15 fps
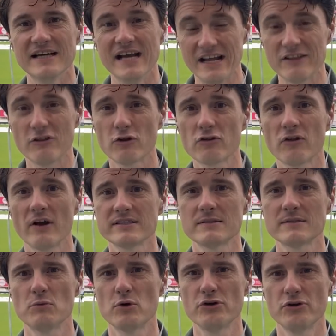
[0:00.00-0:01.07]
It looked like
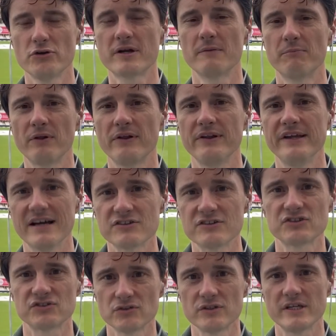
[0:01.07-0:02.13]
someone who completely
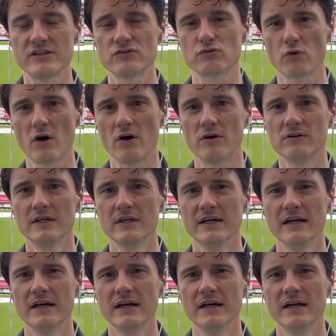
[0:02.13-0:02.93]
understood his role.